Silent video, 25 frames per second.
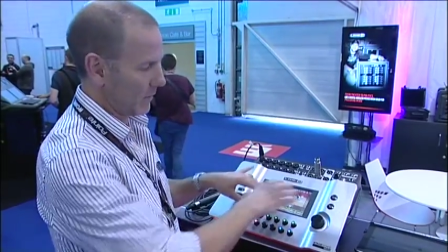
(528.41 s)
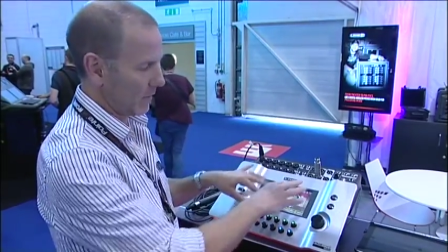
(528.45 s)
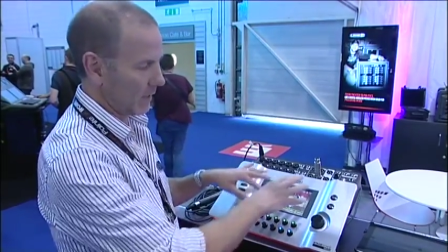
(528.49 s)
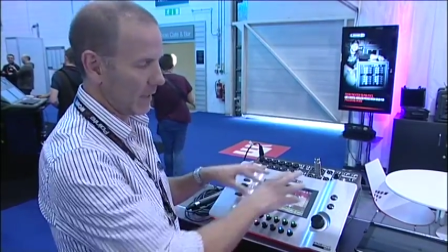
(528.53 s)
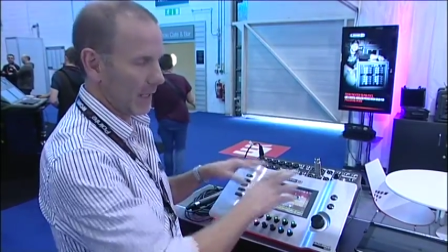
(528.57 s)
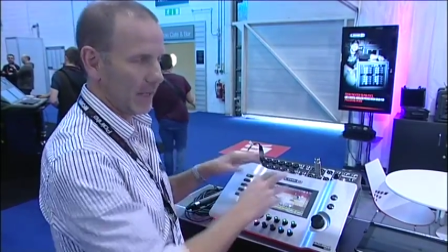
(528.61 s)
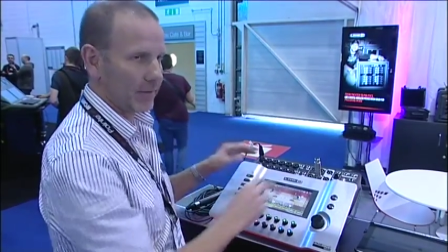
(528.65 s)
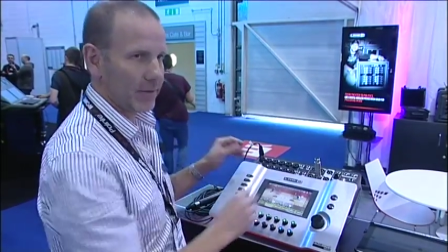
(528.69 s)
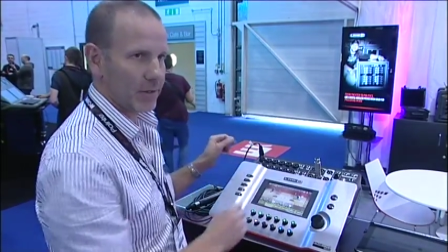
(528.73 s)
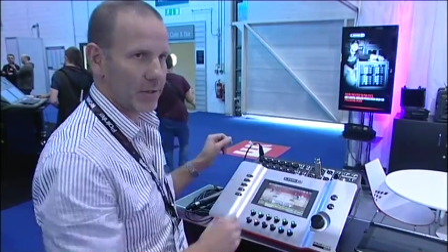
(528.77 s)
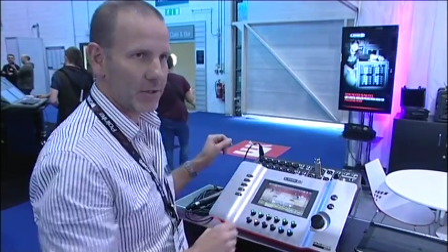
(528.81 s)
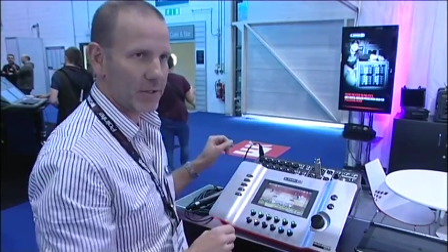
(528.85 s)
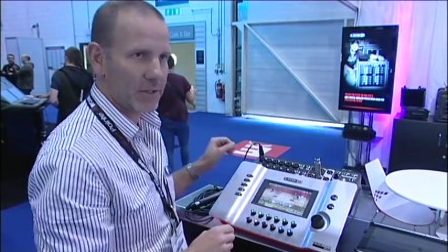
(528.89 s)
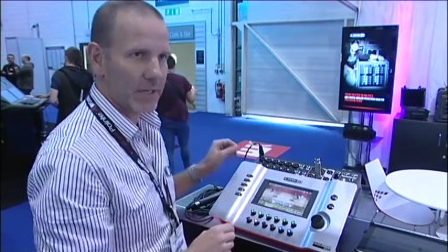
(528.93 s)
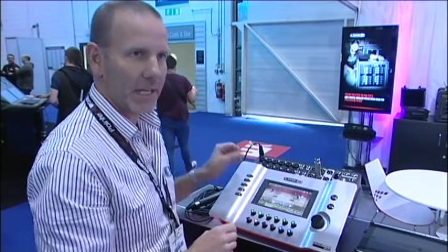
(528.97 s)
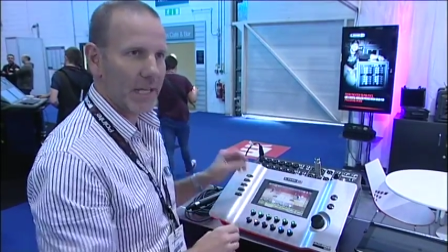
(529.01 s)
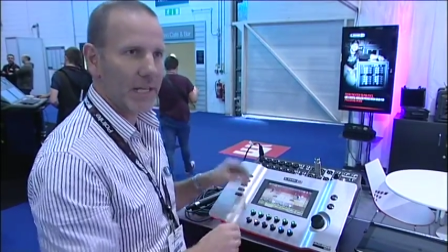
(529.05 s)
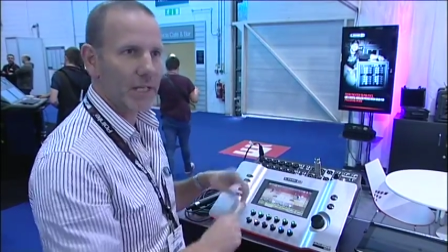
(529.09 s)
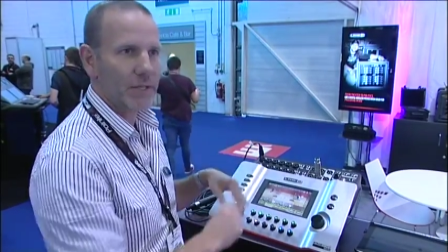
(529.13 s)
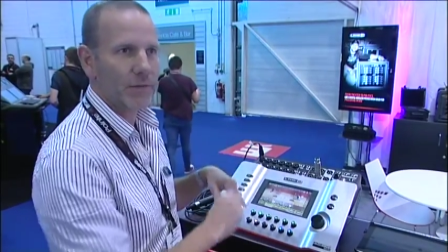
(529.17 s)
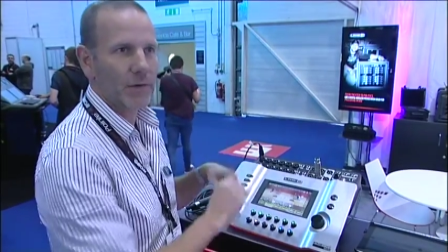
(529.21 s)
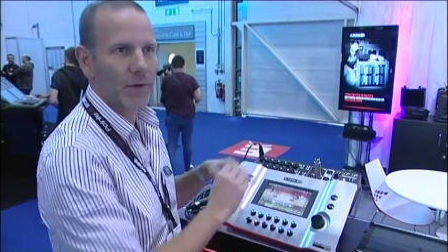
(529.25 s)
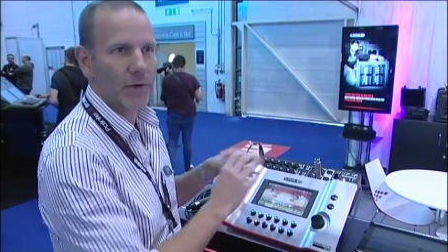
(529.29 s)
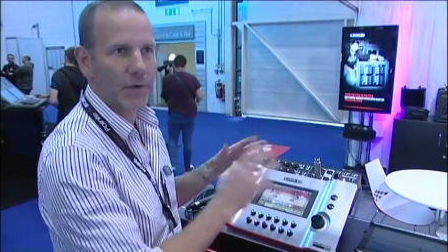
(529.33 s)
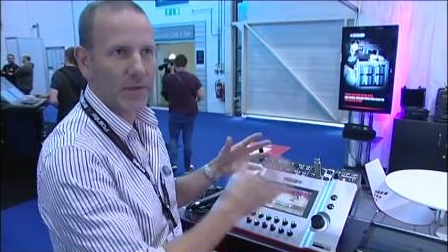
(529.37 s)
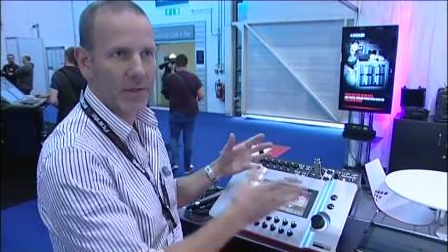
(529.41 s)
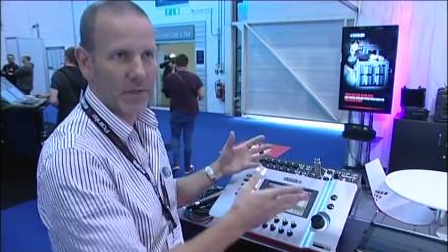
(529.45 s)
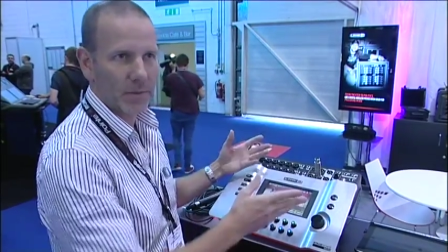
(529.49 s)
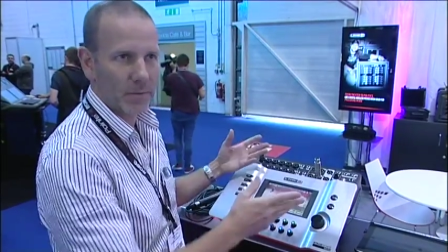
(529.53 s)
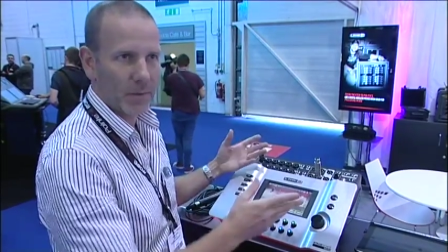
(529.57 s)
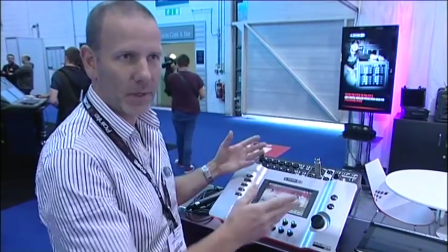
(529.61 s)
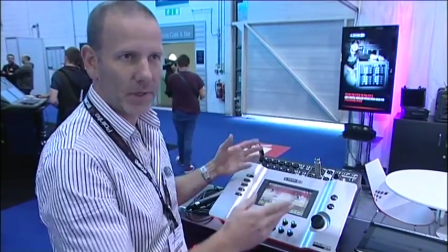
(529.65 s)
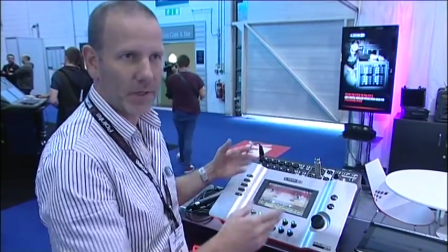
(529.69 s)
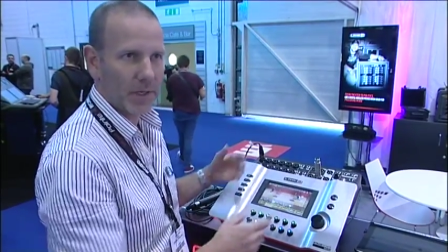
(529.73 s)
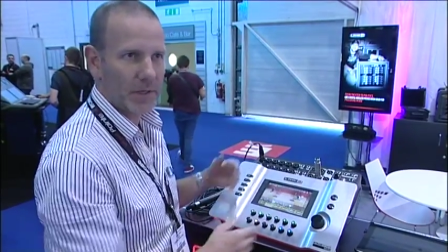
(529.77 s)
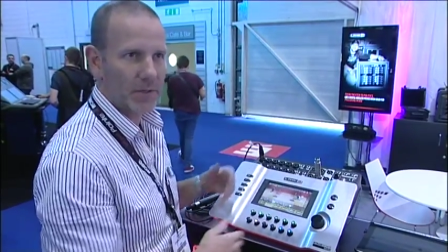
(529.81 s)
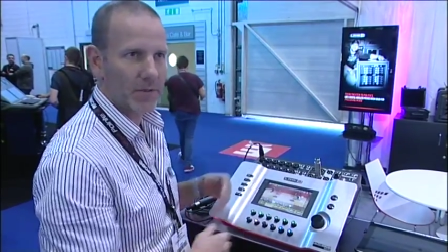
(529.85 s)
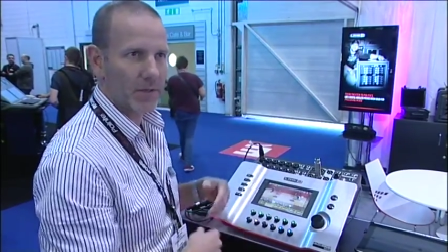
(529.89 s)
you can have your stage view your
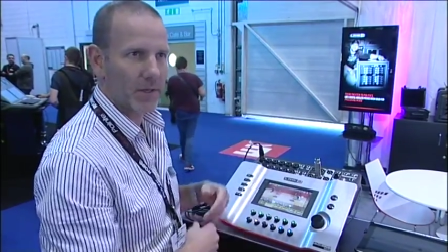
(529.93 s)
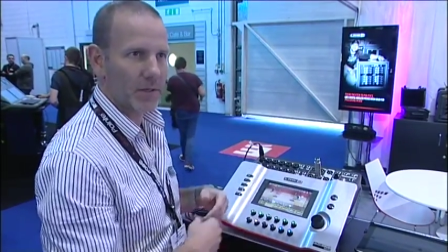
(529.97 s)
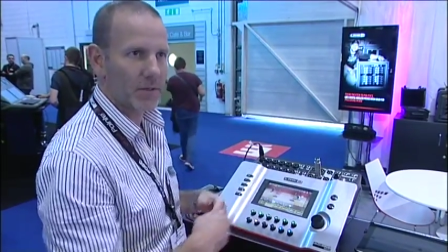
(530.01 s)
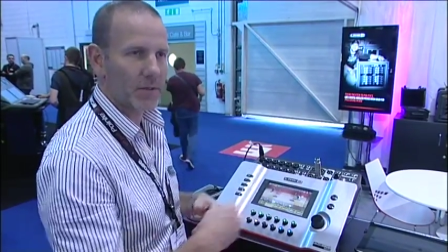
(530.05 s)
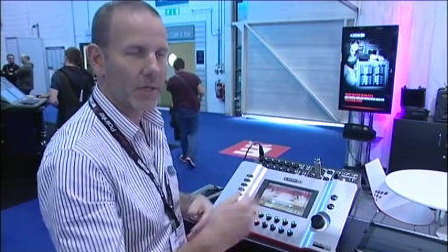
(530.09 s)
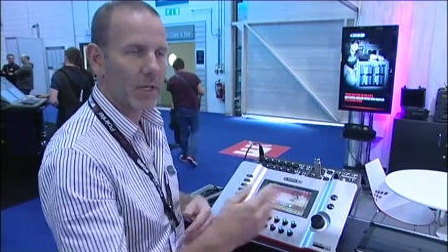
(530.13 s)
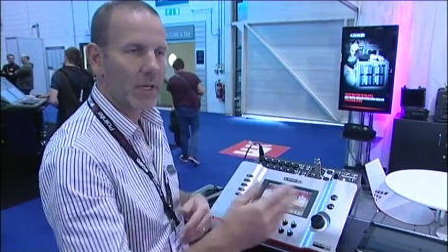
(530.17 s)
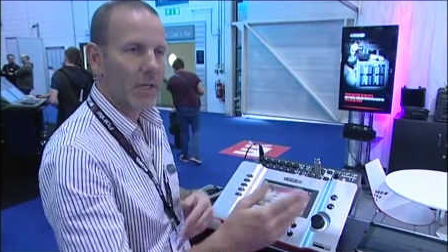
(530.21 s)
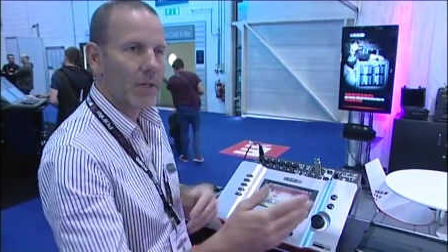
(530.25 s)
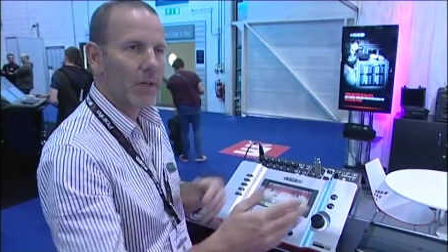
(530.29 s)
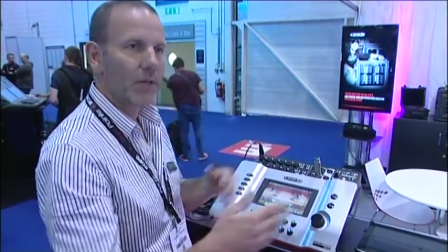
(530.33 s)
monitors,